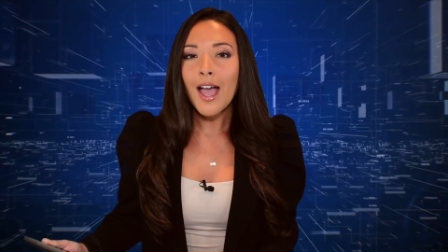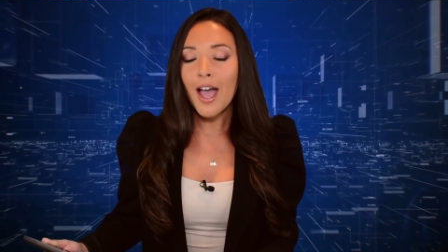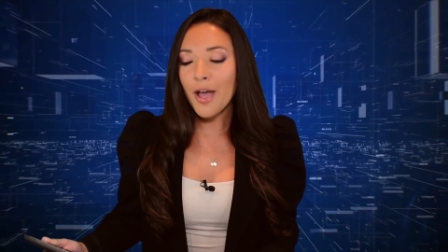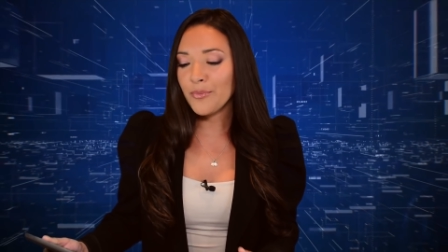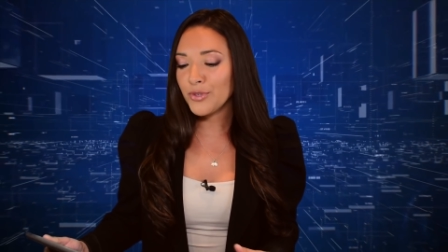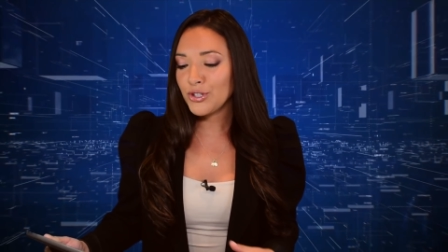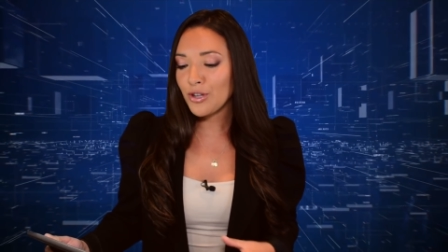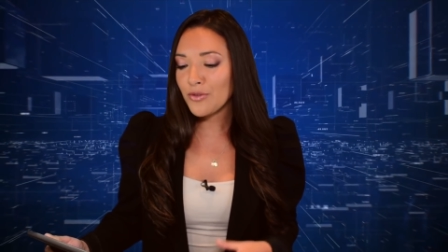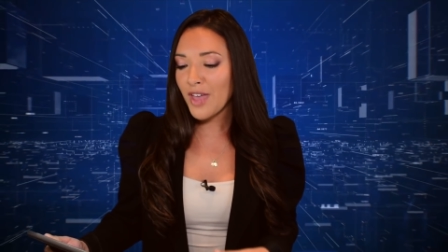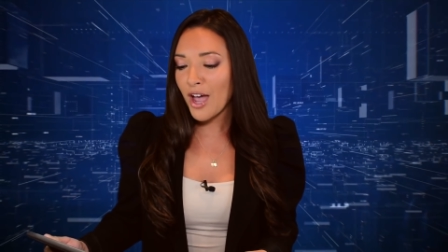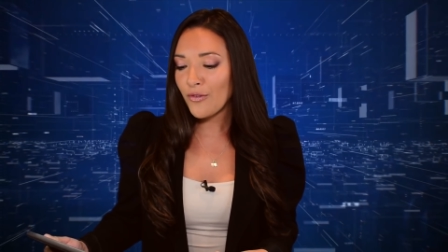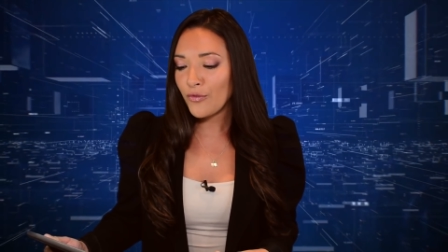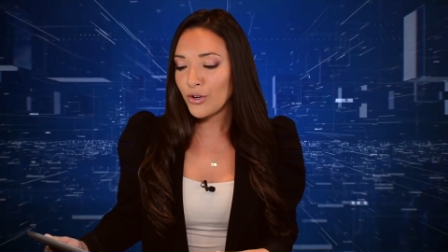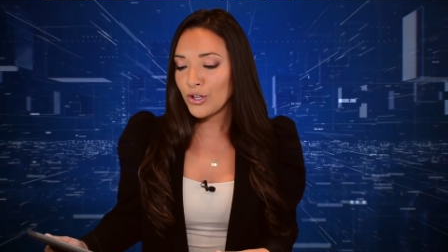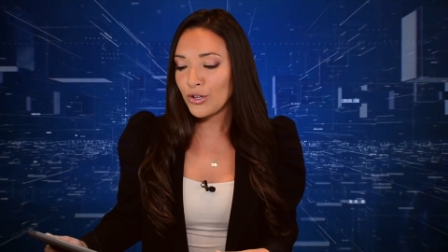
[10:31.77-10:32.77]
Um, so
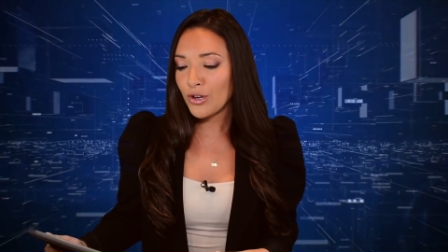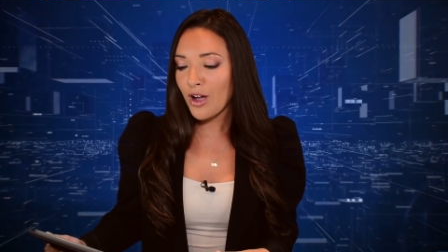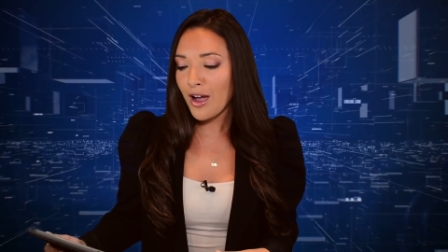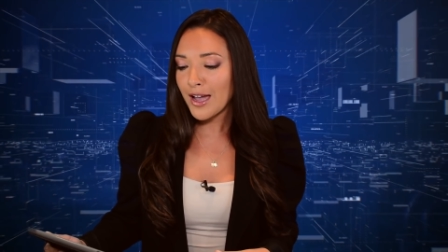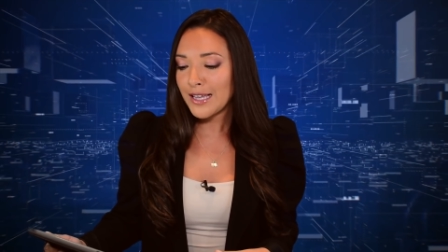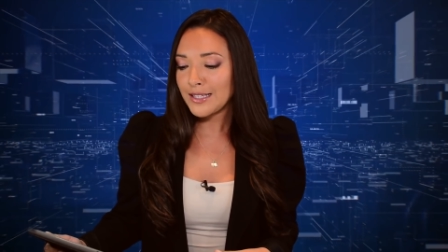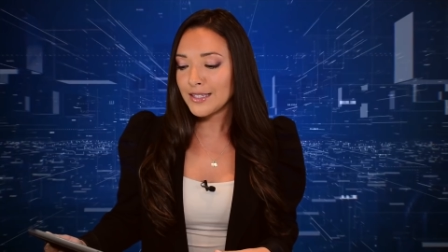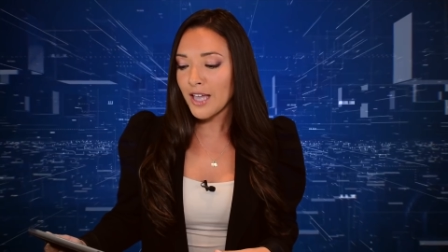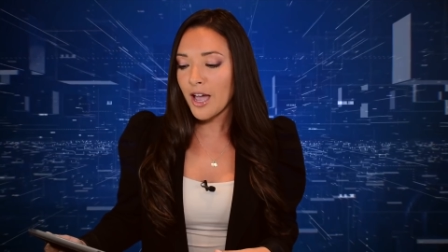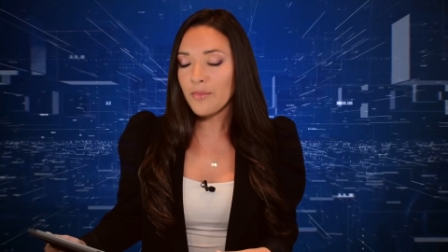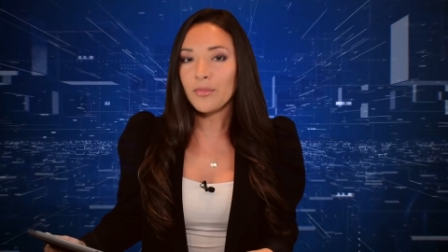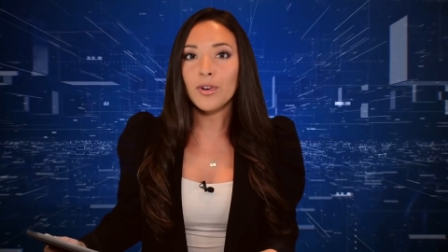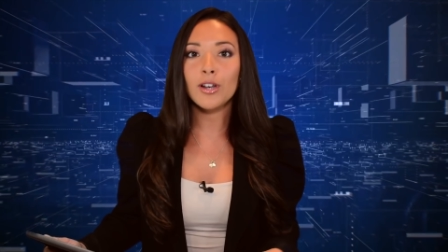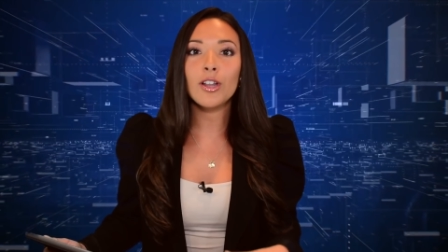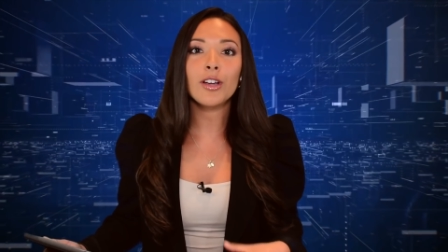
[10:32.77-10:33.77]
therefore, you guys
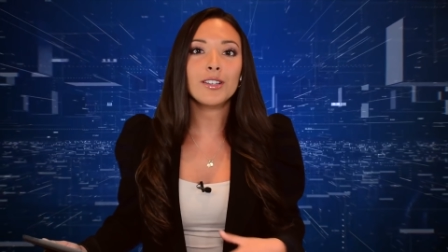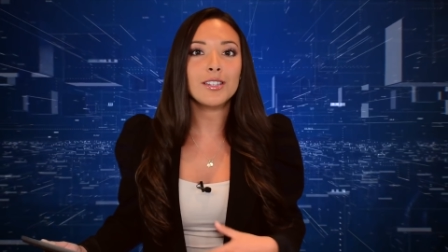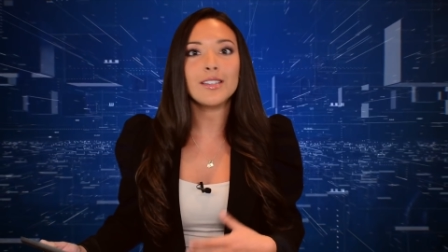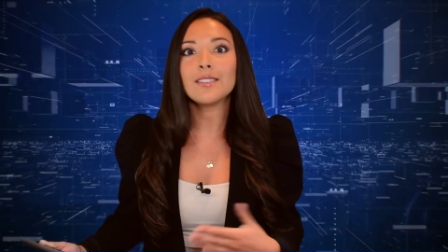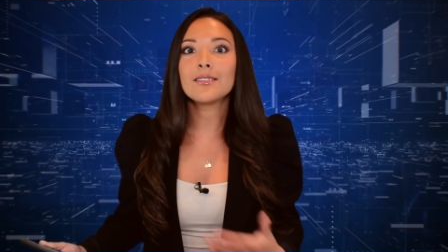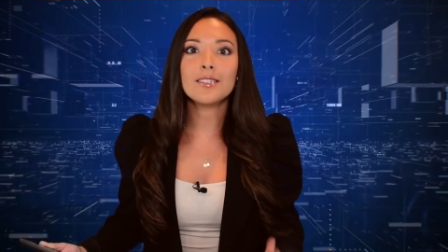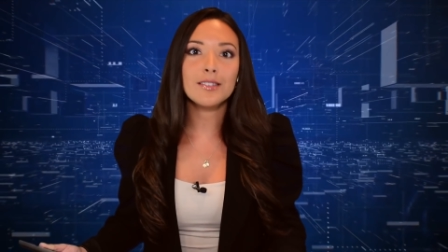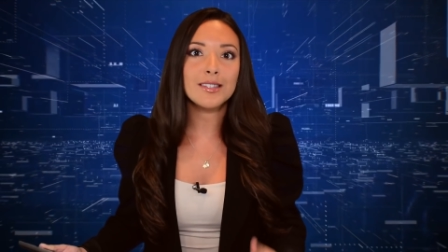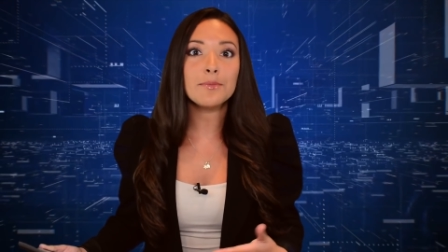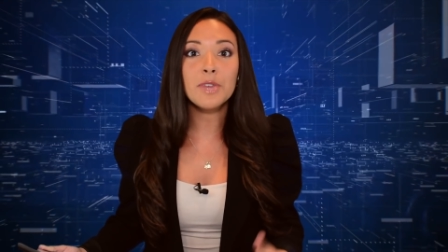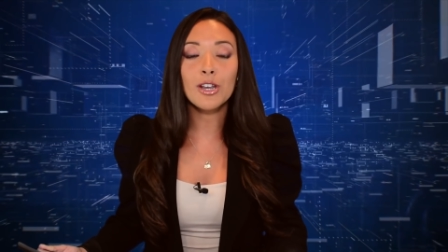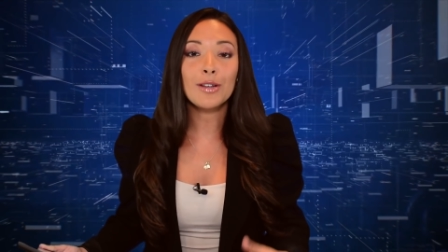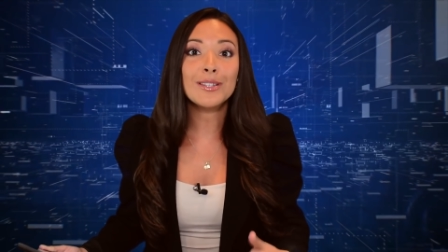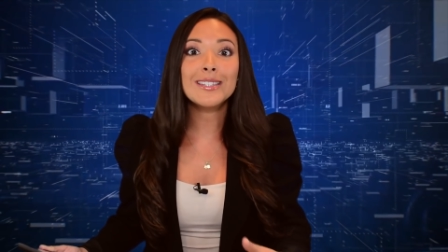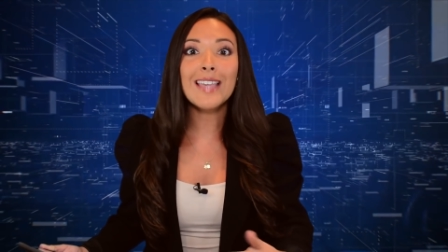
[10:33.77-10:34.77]
um, looked at
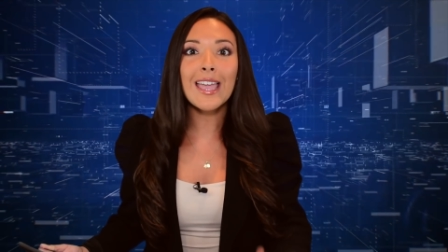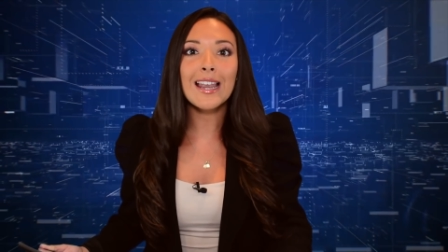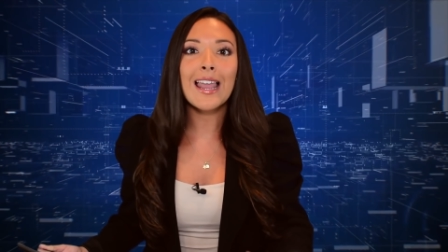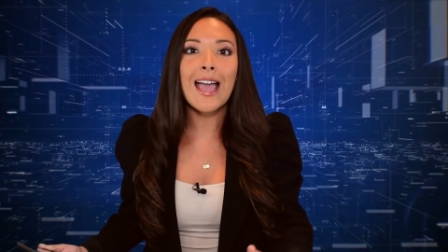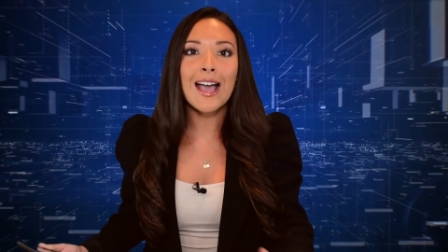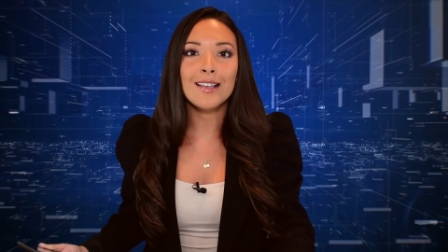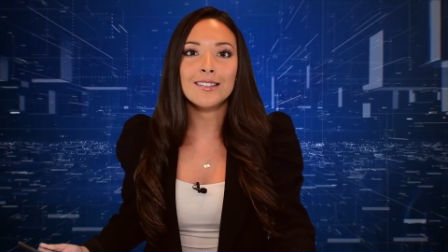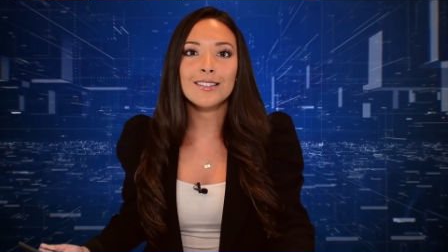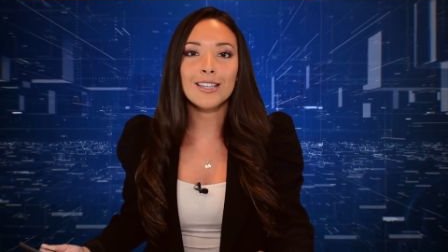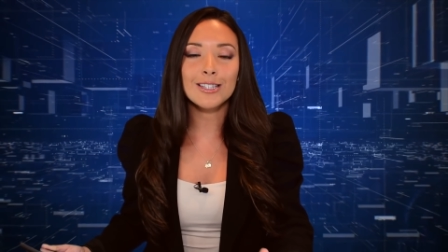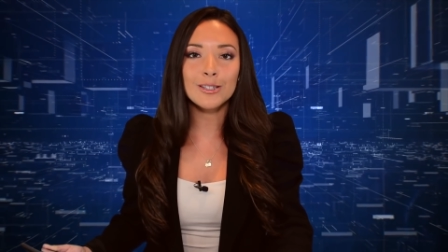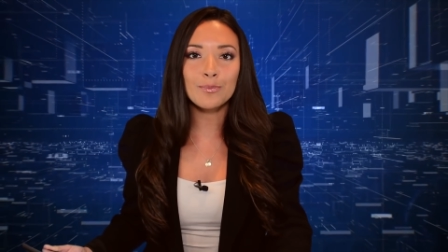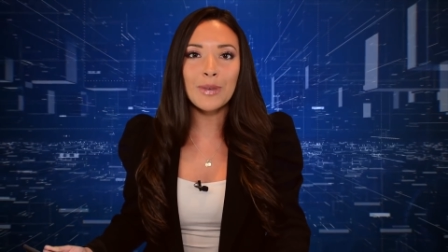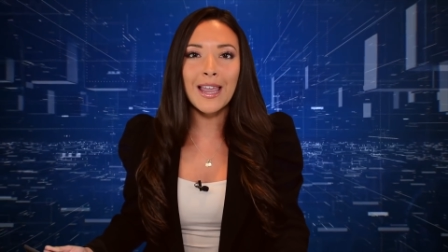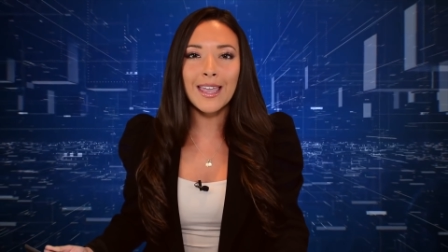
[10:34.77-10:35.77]
you know scale it as
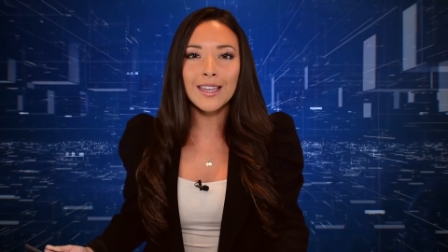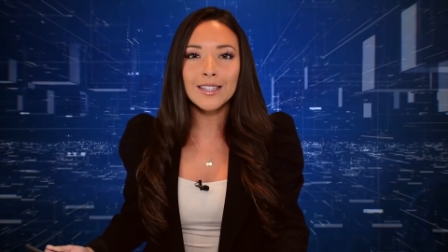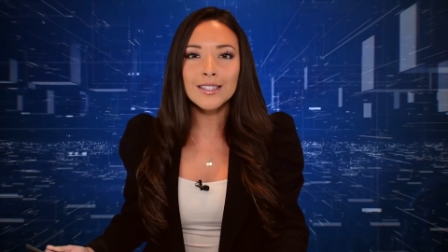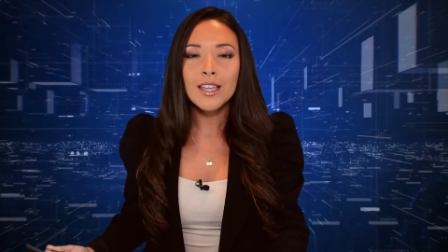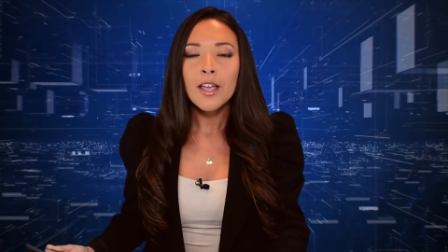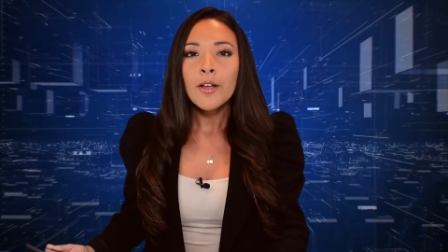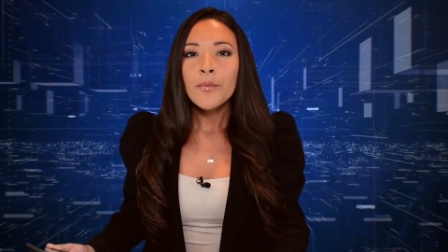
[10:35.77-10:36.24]
explained.